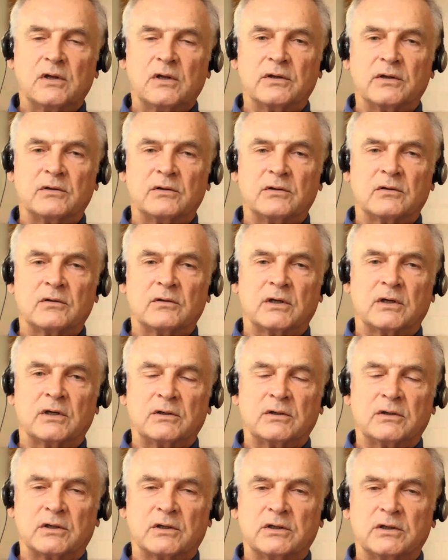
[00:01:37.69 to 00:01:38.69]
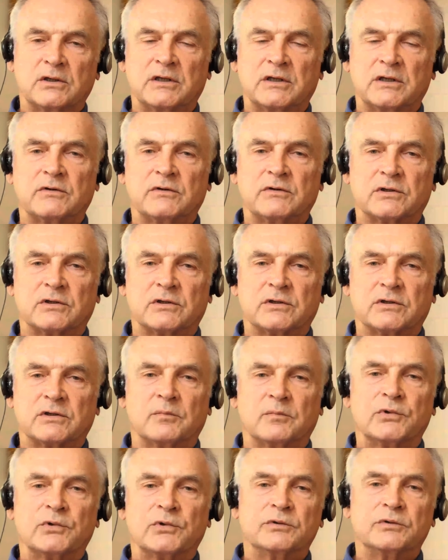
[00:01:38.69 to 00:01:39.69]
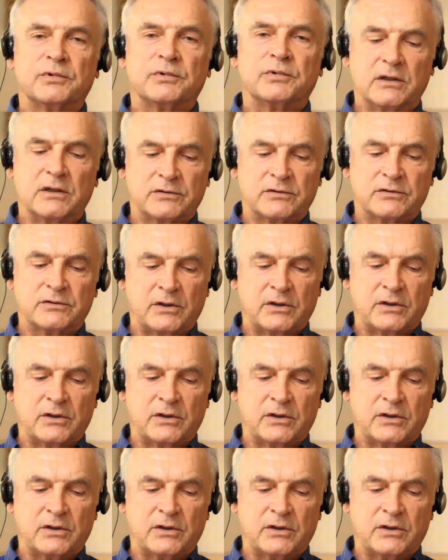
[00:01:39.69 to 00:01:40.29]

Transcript: that aren't going to give us a brood break.